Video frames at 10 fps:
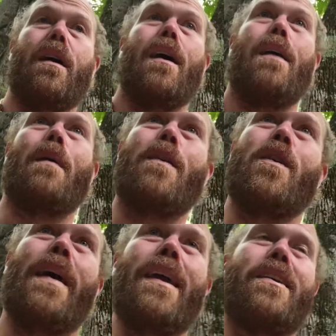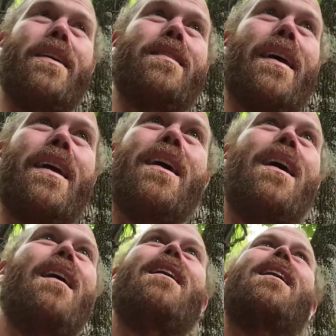I'm always so anxious. Like,
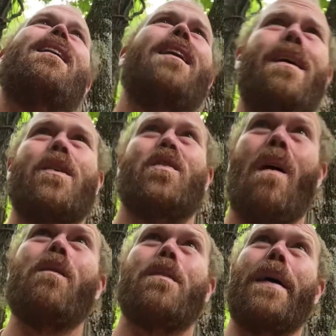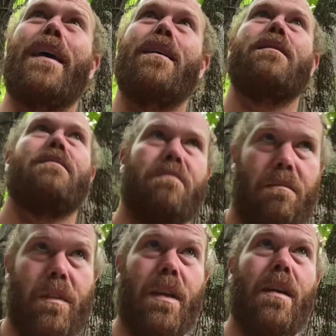what's wrong with me?
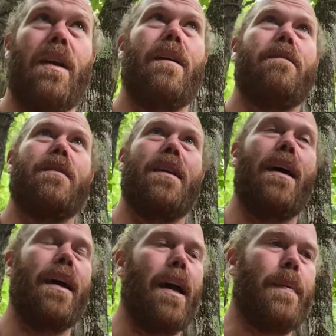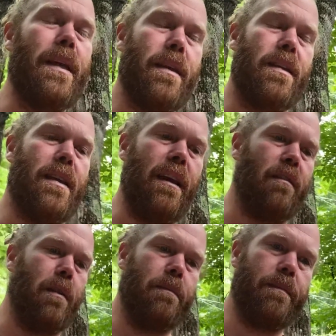I got PTSD,
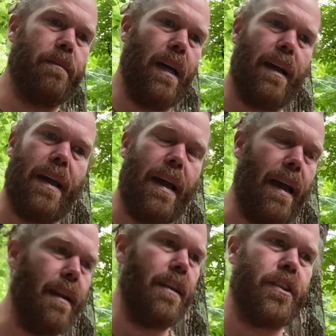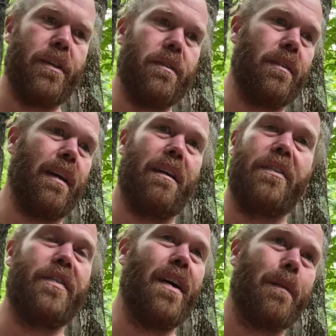so I got issues. Like,
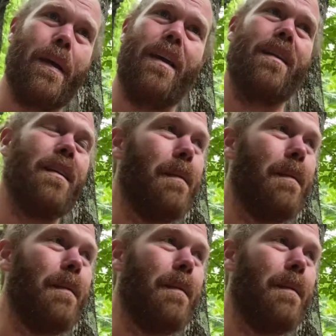fuck, man.